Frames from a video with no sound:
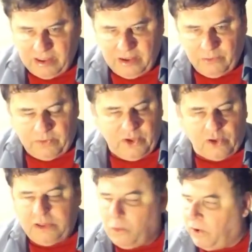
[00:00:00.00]
when the
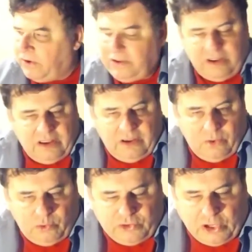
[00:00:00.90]
only one
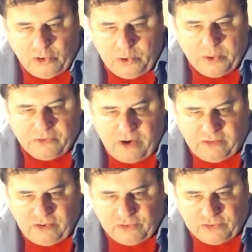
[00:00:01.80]
who's colluded with
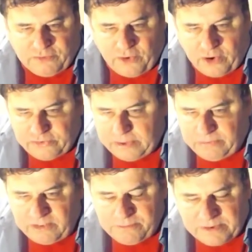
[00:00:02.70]
Russia so far seems
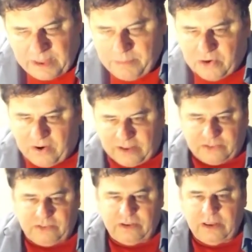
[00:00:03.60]
to have been
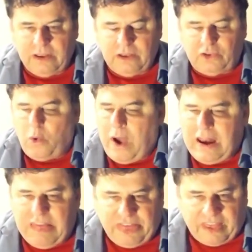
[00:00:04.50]
Democrats. Do
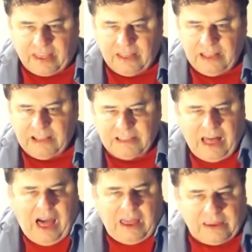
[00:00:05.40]
anything.
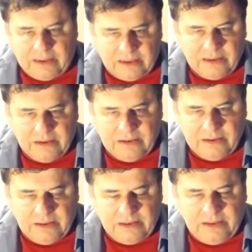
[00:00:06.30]
Lie.
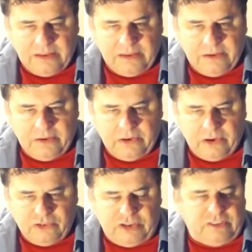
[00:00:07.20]

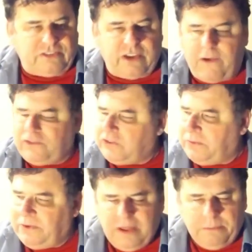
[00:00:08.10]
She deserves
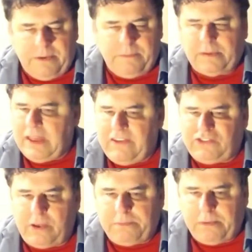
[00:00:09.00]
to be believed
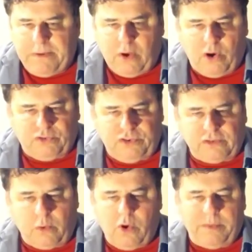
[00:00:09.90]
simply because she's
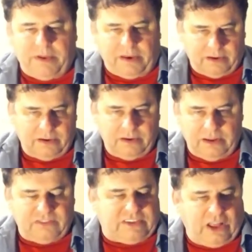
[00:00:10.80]
a woman.
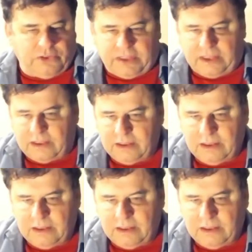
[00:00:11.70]
He's guilty.